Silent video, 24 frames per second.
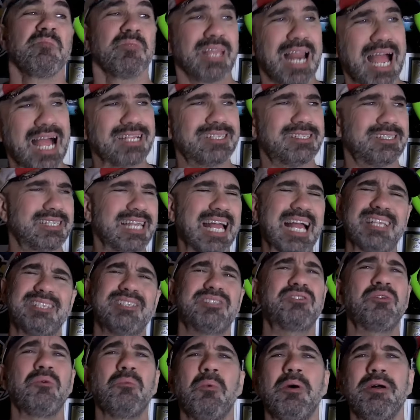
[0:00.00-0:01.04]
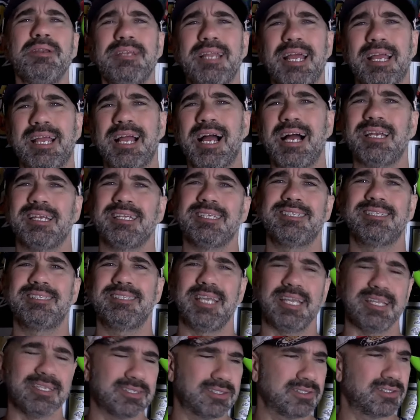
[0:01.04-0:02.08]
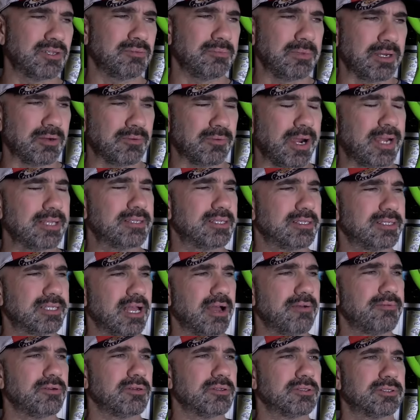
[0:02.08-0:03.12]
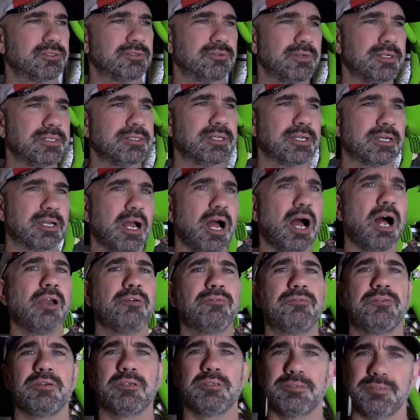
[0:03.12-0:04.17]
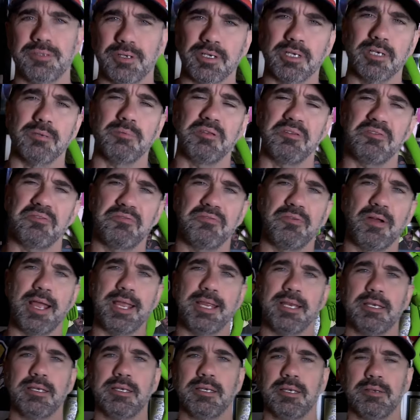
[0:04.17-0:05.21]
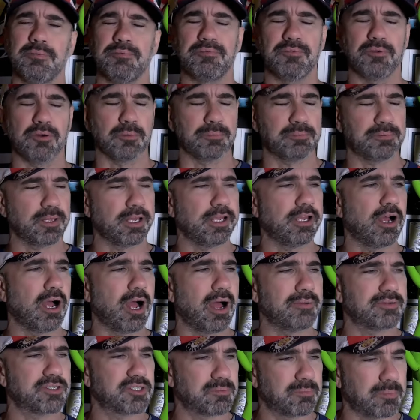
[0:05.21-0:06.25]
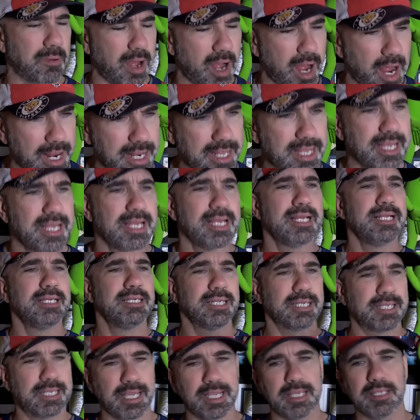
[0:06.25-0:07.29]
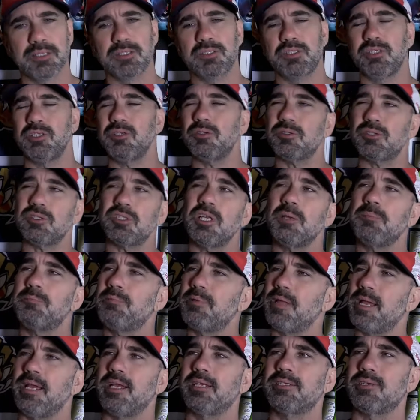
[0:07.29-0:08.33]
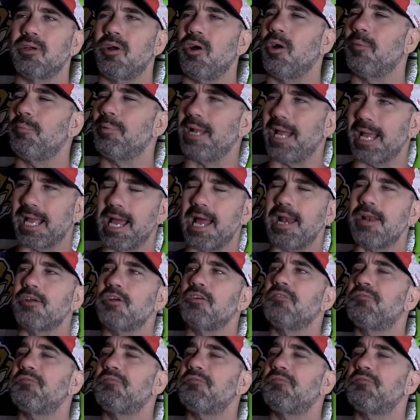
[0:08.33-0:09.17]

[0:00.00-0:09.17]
That's the one that kind of stinks to me, right? The Devils are in the conference. They're going to be fighting for a playoff spot. The Kings usually play us hard, but I got a